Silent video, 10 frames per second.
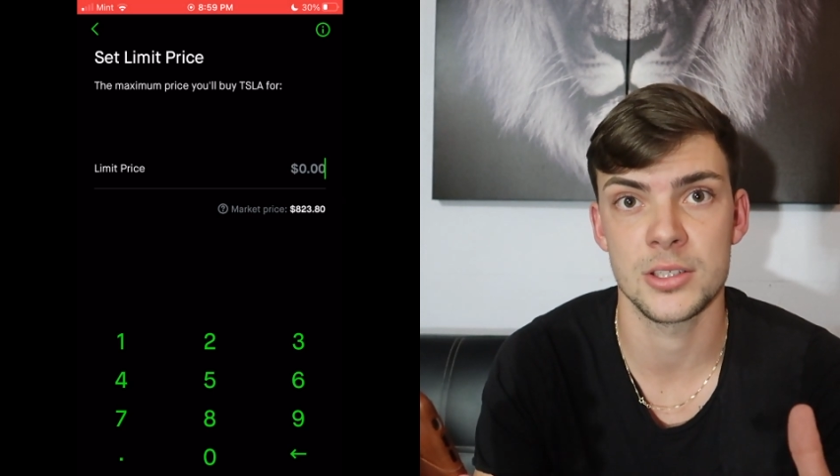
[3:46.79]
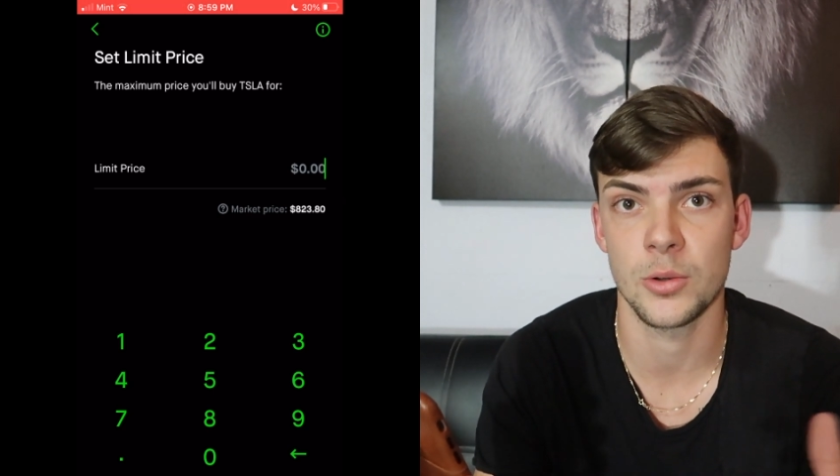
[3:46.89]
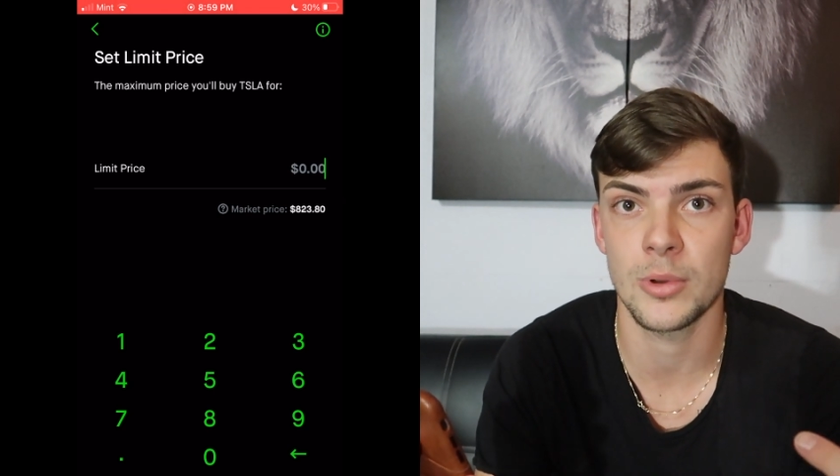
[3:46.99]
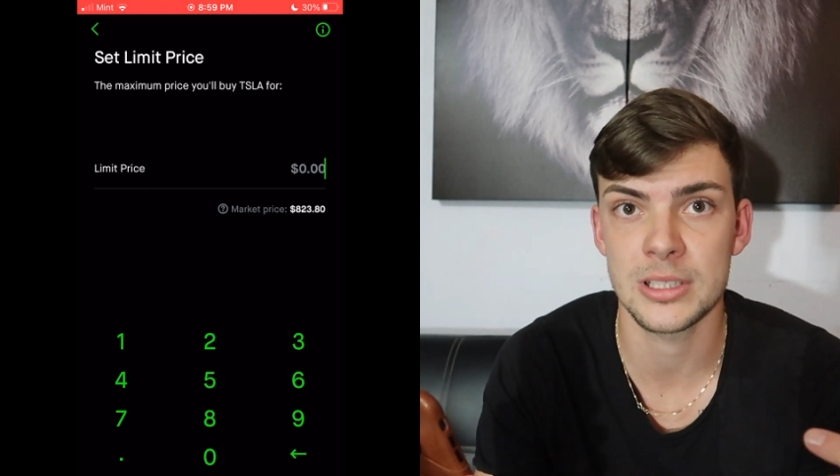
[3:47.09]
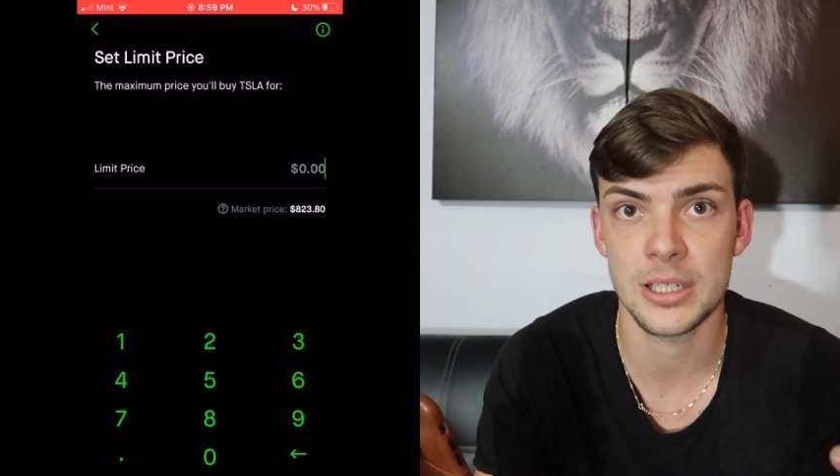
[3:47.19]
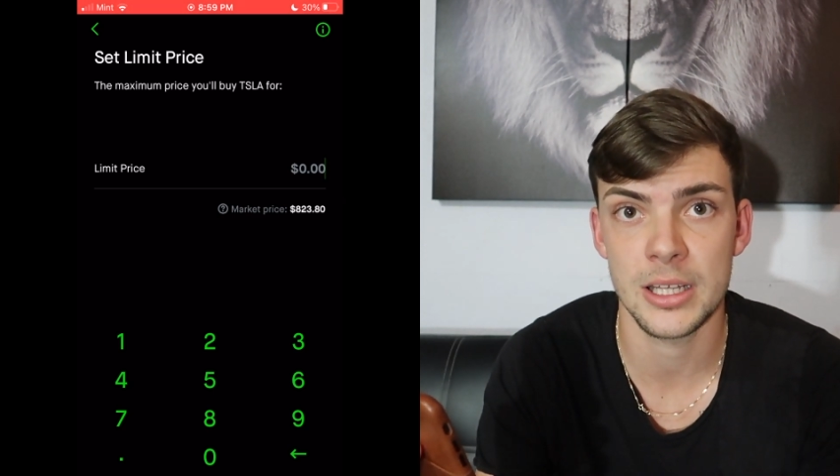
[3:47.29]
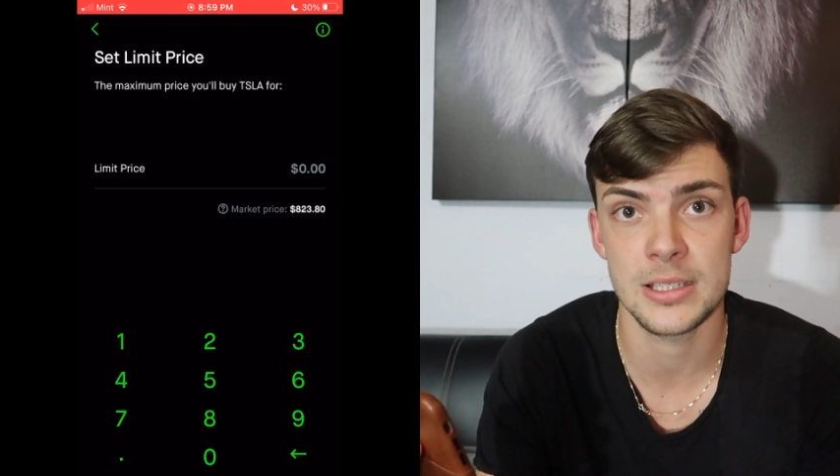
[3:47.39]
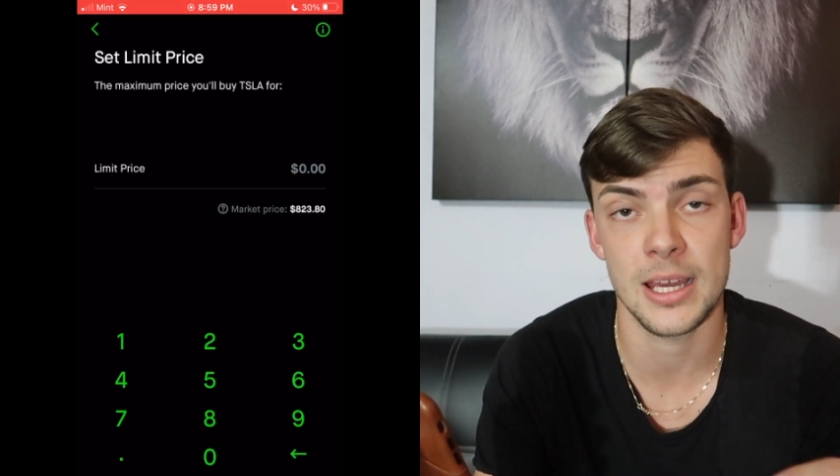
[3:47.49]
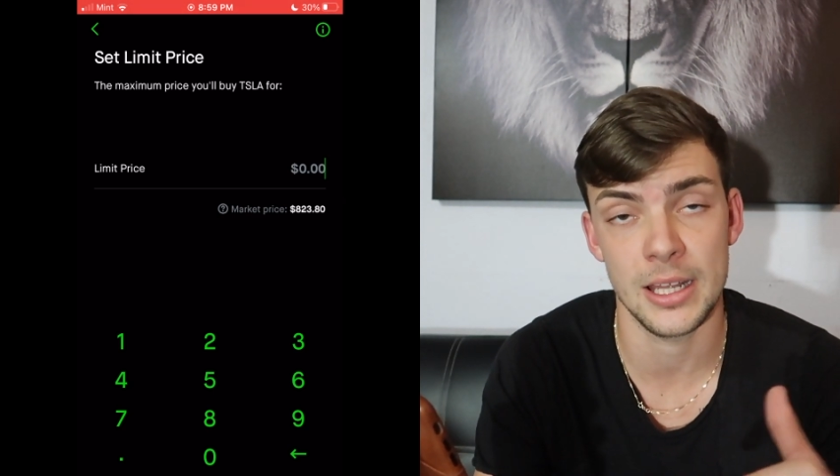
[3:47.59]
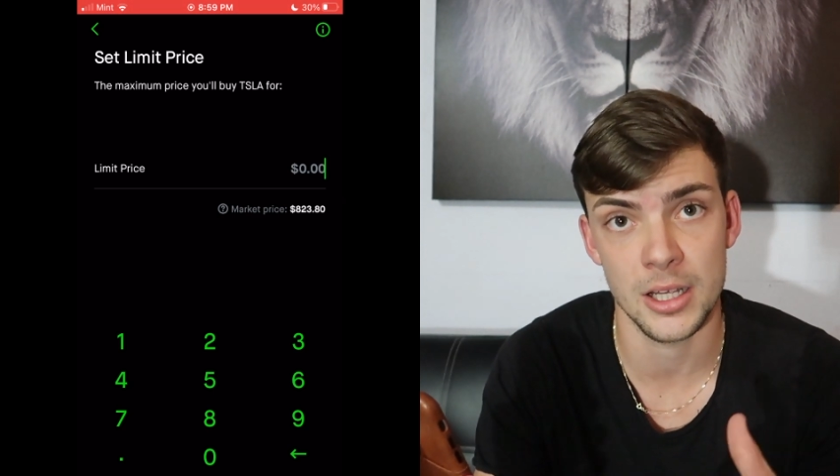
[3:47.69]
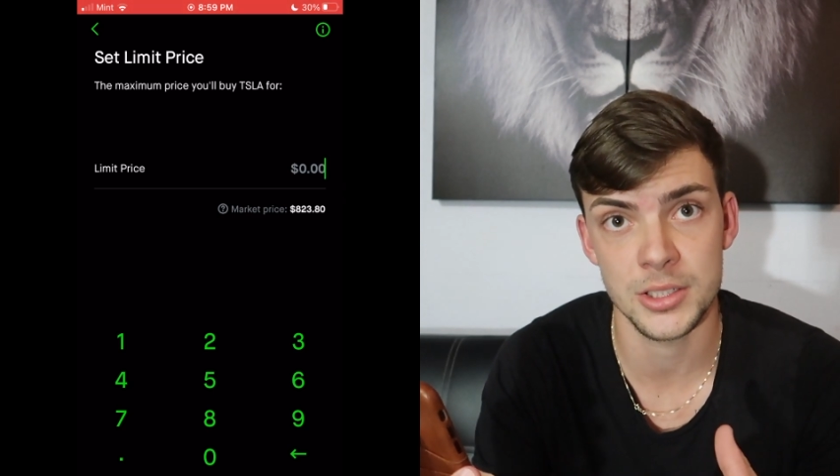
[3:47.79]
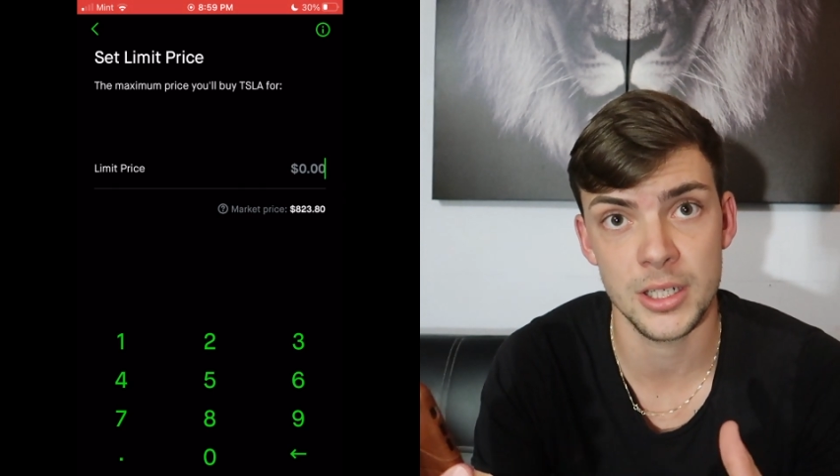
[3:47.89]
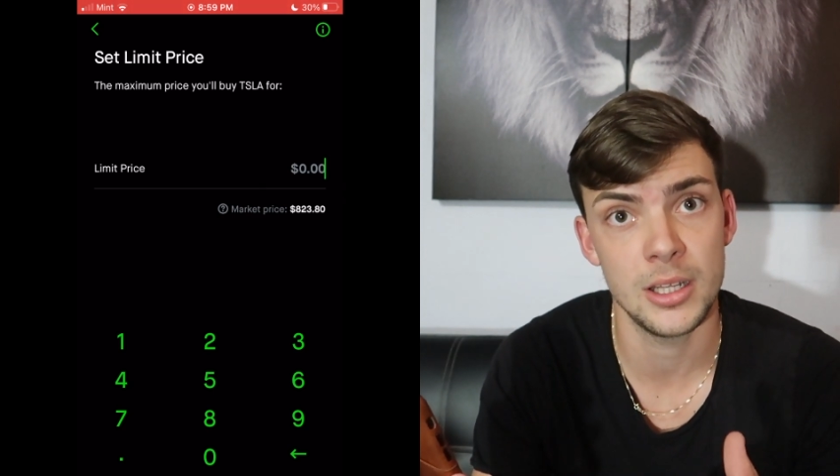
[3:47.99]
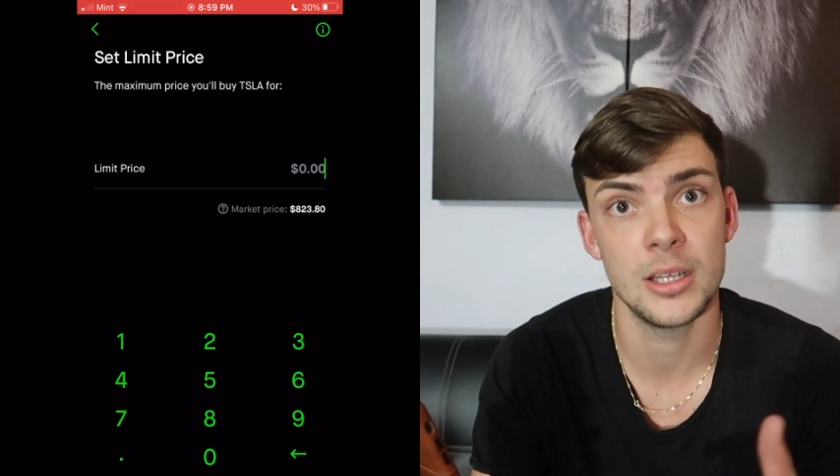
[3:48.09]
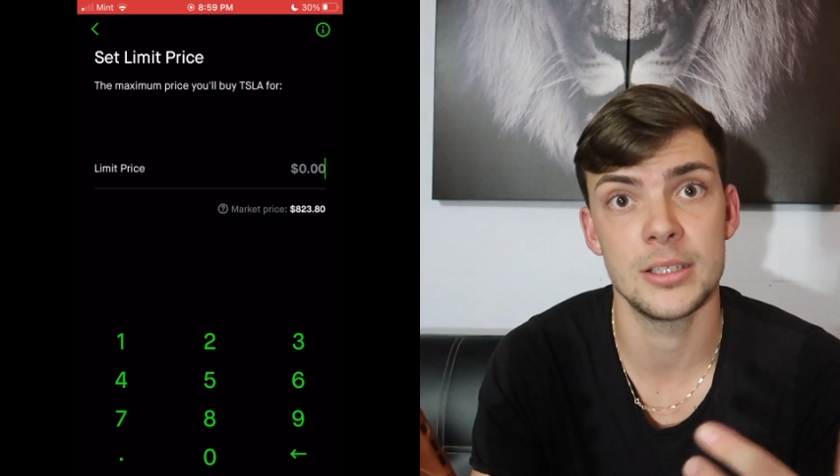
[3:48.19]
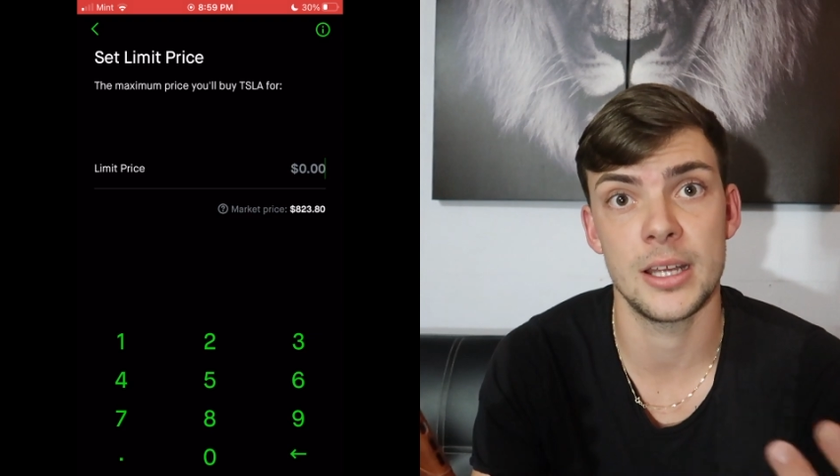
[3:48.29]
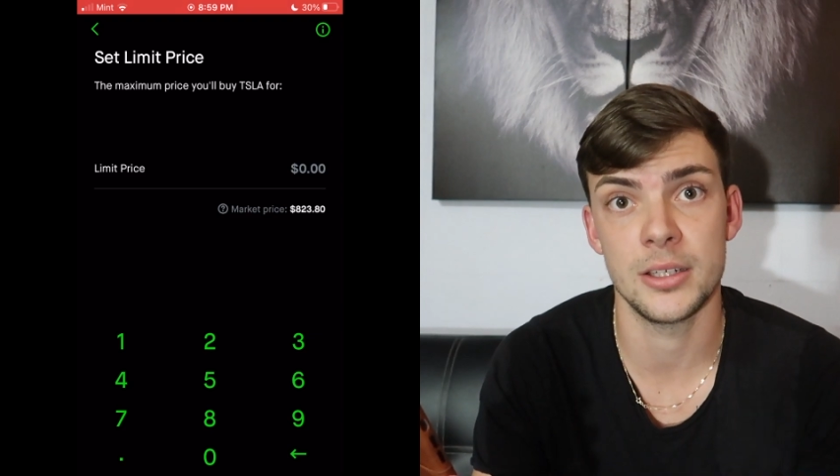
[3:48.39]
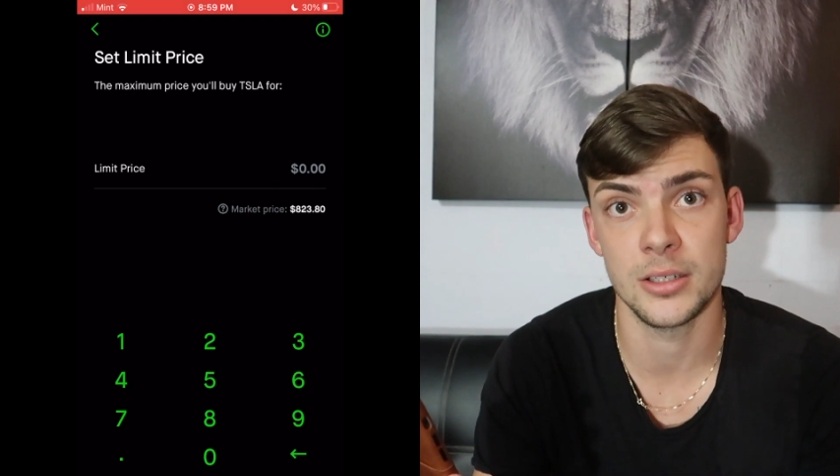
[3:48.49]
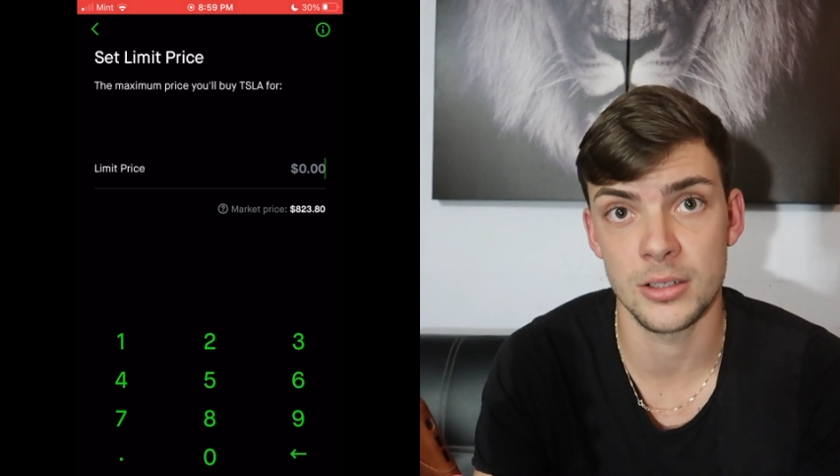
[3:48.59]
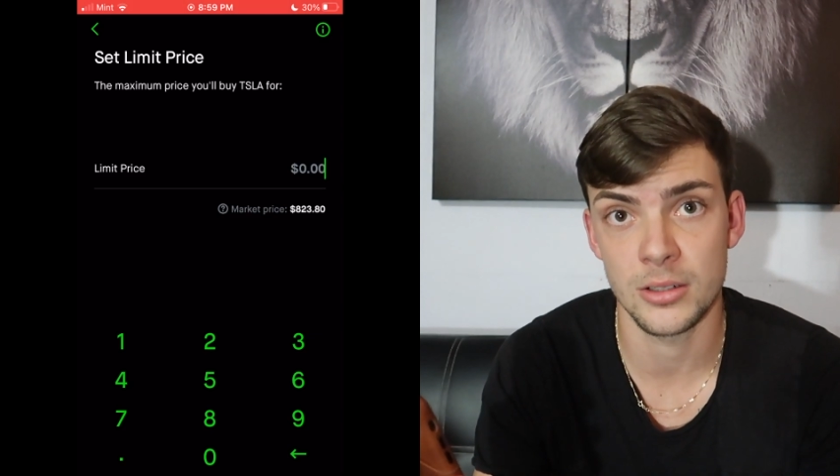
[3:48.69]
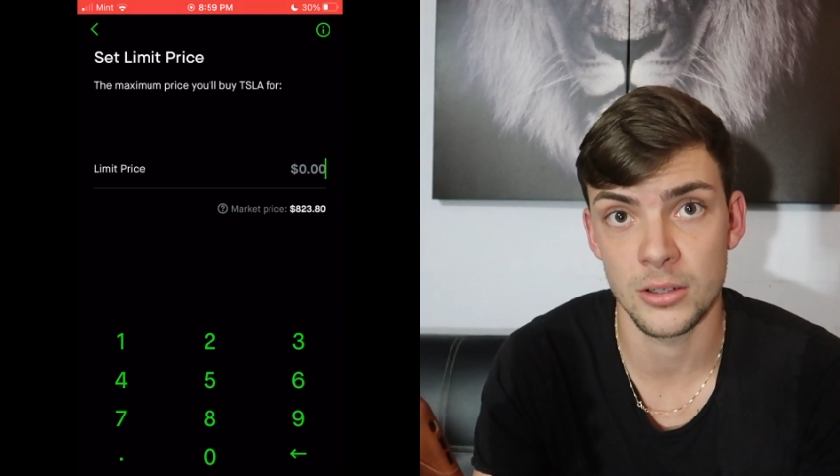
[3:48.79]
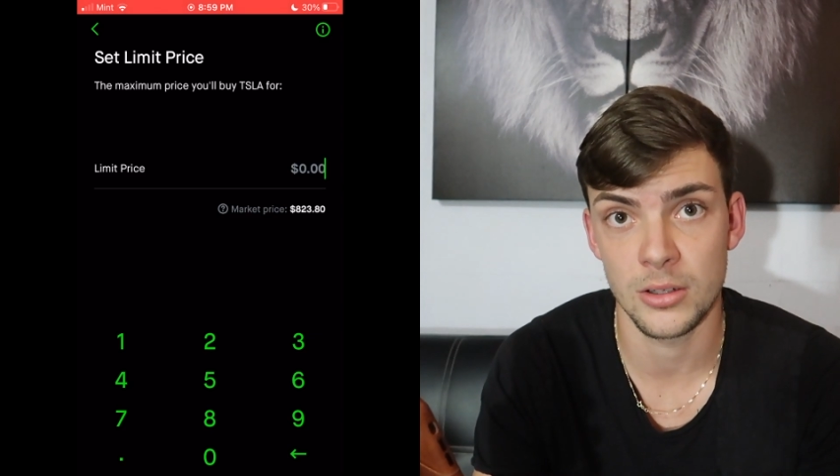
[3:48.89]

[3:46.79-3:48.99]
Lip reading: So once it hits 800, then the